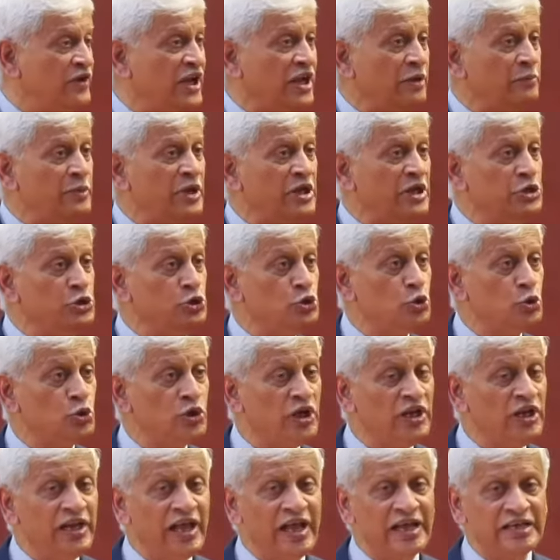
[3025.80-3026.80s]
So we have
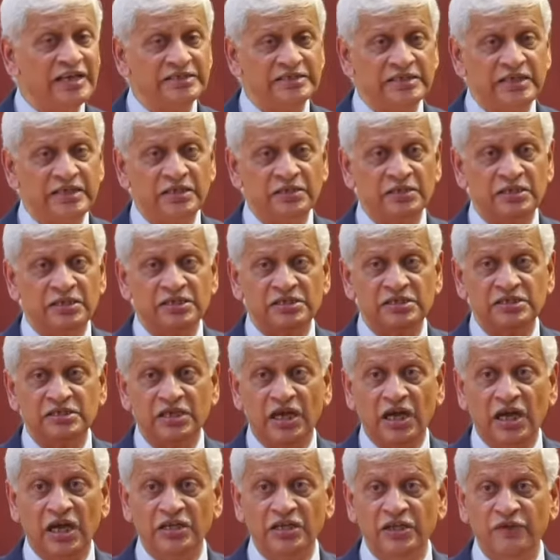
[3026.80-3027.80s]
been utilizing
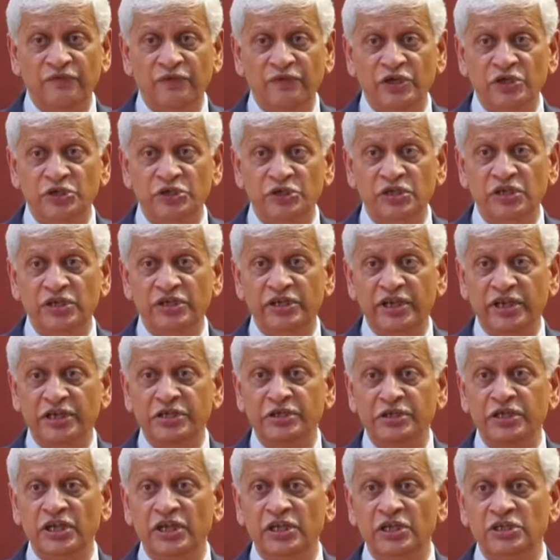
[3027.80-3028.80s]
this
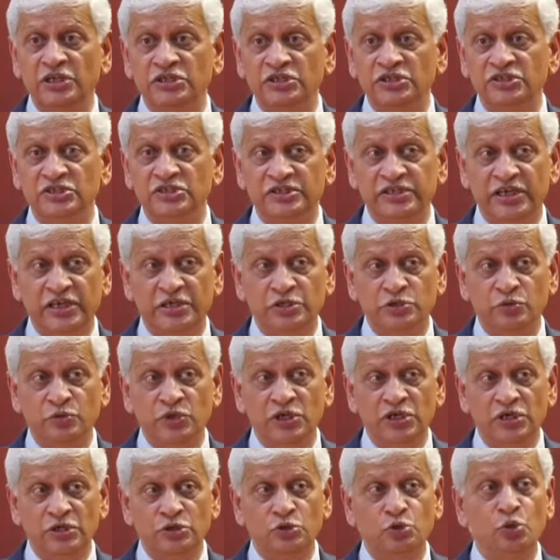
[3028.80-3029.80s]
artificial intelligence
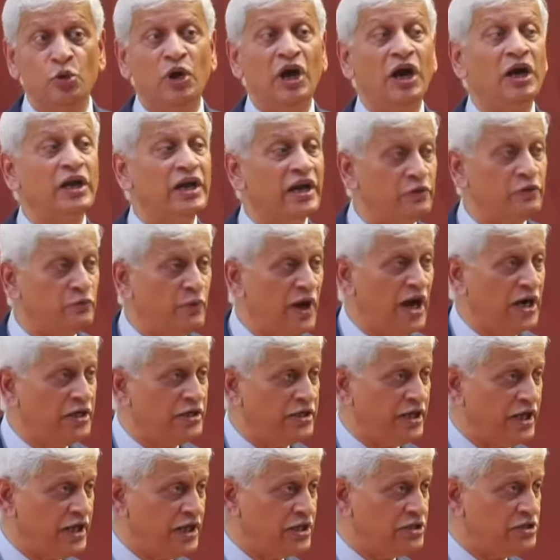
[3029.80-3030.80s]
network to our
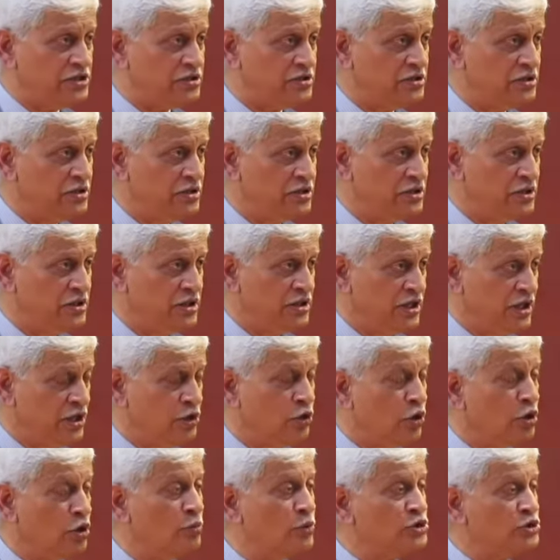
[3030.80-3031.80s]
advantage
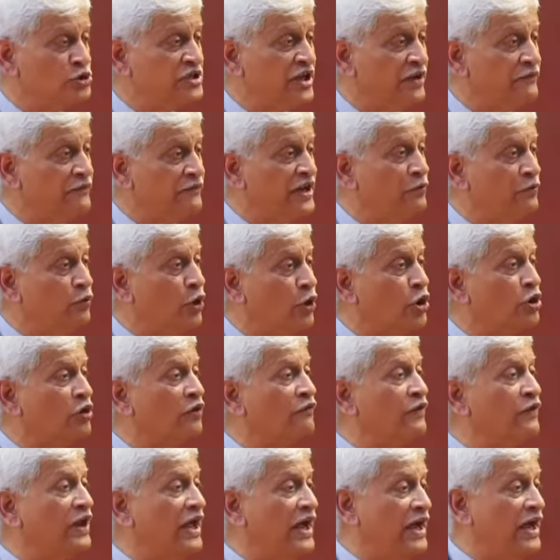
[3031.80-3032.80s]
in almost every
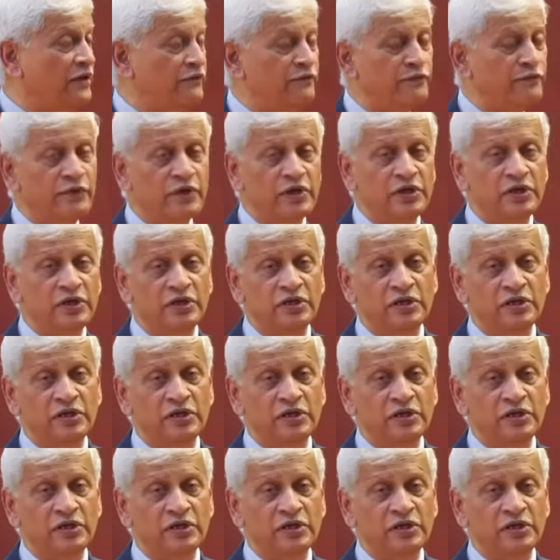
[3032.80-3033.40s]
walk of life.